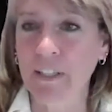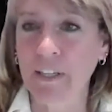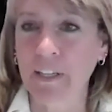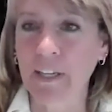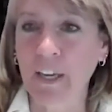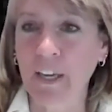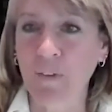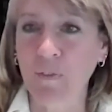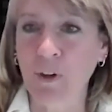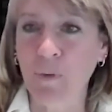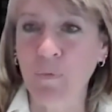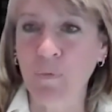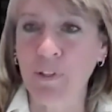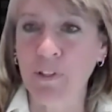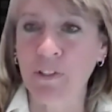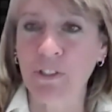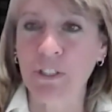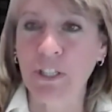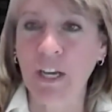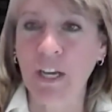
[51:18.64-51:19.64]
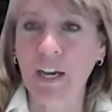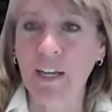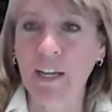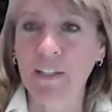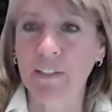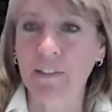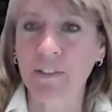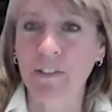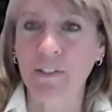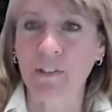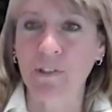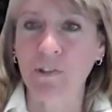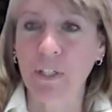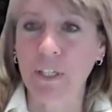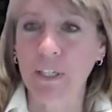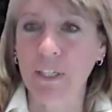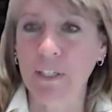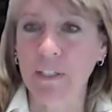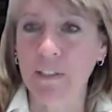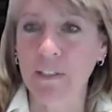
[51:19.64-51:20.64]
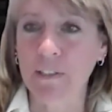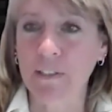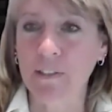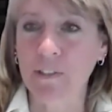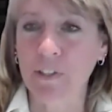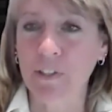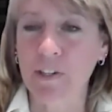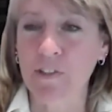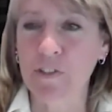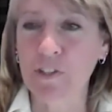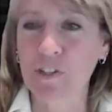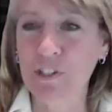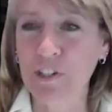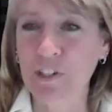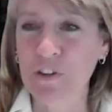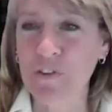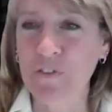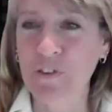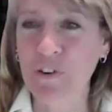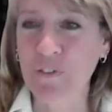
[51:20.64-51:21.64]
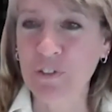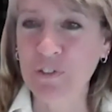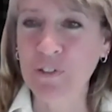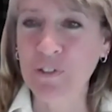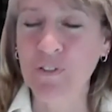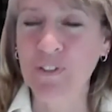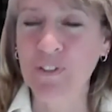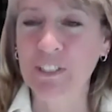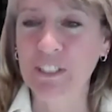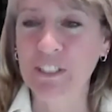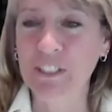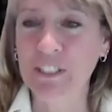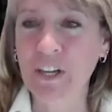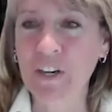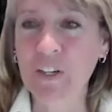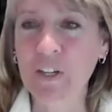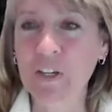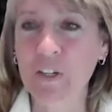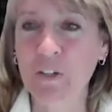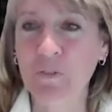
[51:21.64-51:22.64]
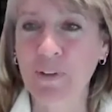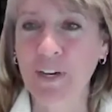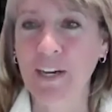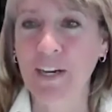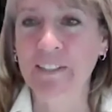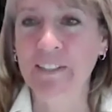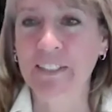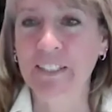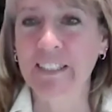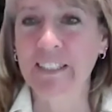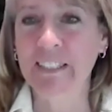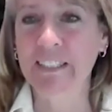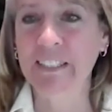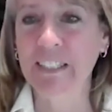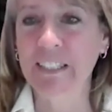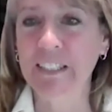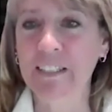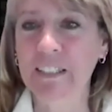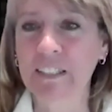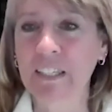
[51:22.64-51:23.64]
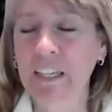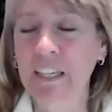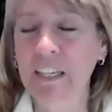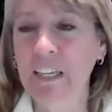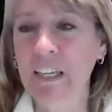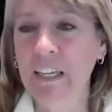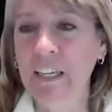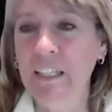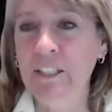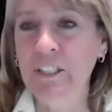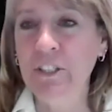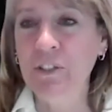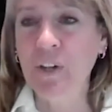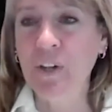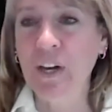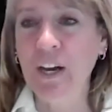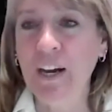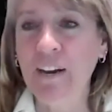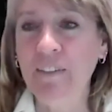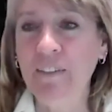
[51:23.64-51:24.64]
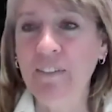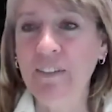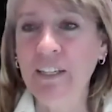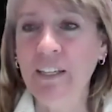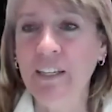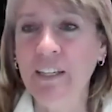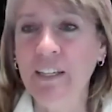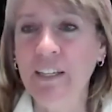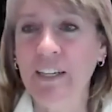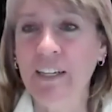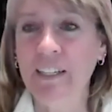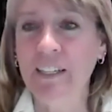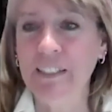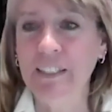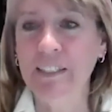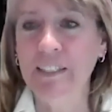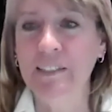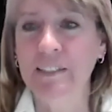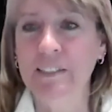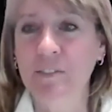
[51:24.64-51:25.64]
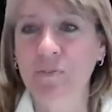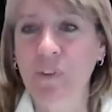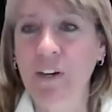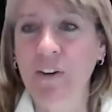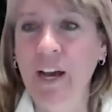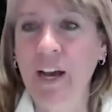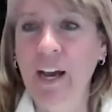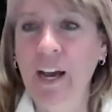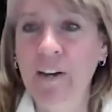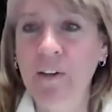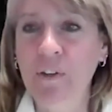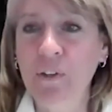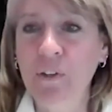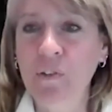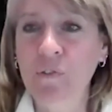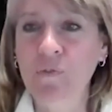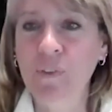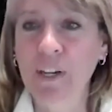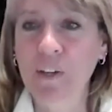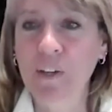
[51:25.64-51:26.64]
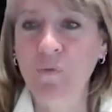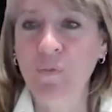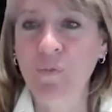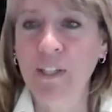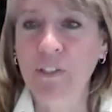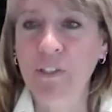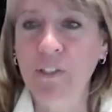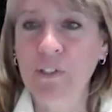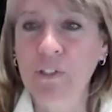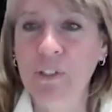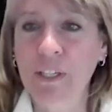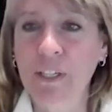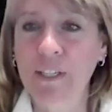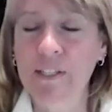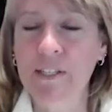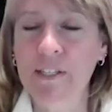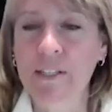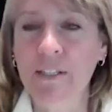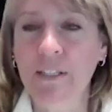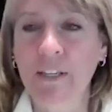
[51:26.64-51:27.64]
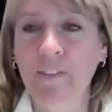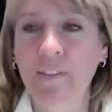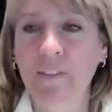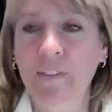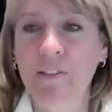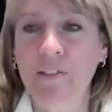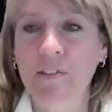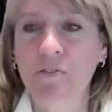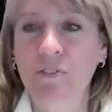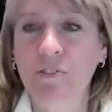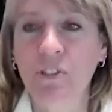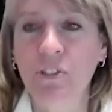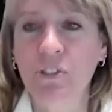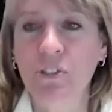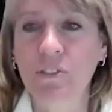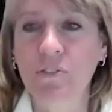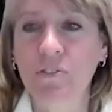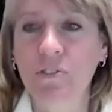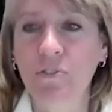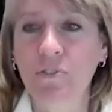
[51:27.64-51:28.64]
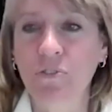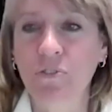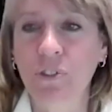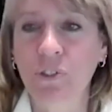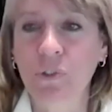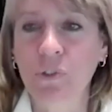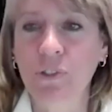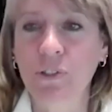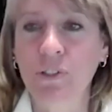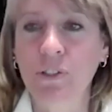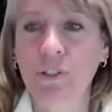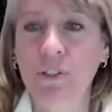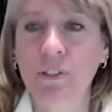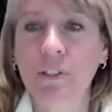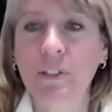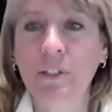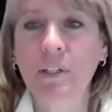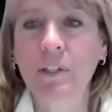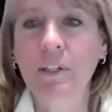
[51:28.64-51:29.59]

that came up in the chat that's a great transition from what we were just talking about. It says, do you have any ideas about how you might best translate this vision of the future